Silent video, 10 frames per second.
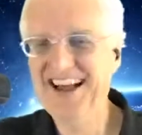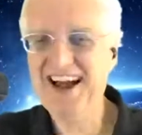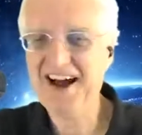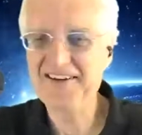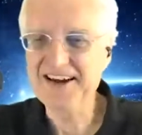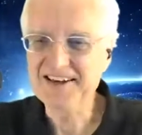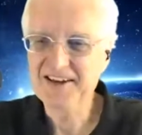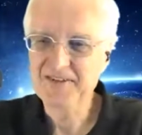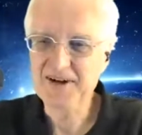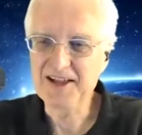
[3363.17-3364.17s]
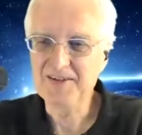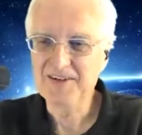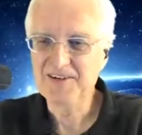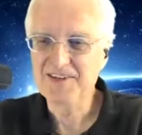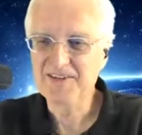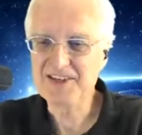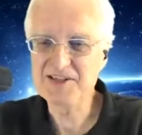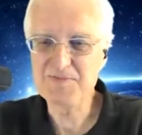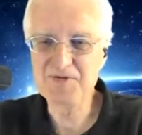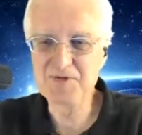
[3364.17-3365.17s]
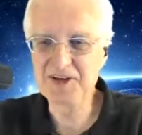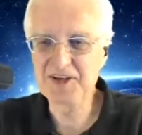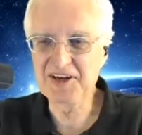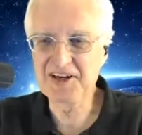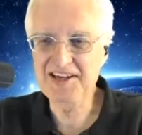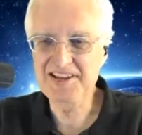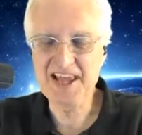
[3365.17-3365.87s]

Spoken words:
All right. Well, this has been really good.